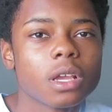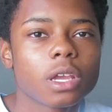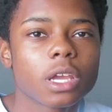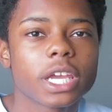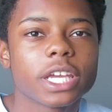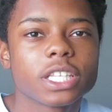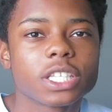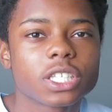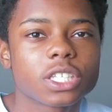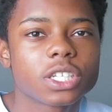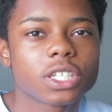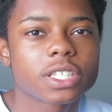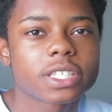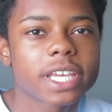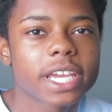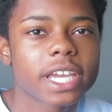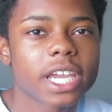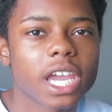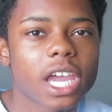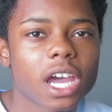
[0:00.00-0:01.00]
it's just
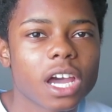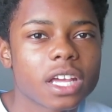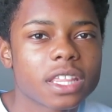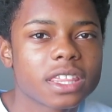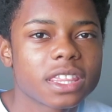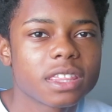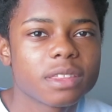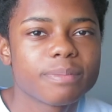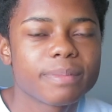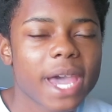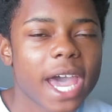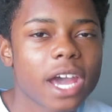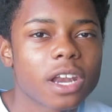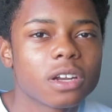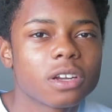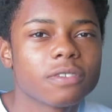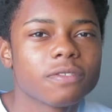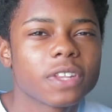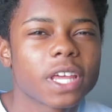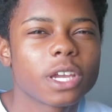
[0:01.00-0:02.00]
like a
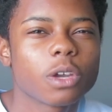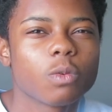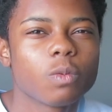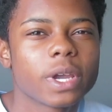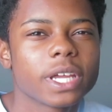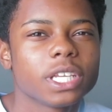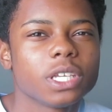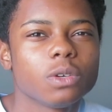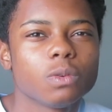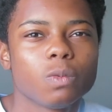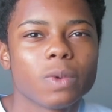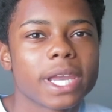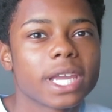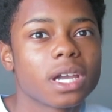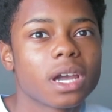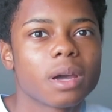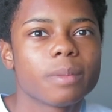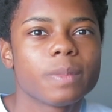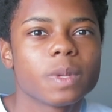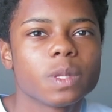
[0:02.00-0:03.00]
matter of like when you wake
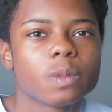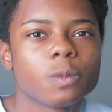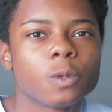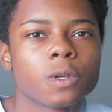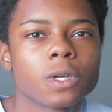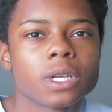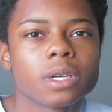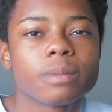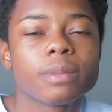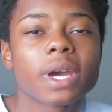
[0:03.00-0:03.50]
up in the morning,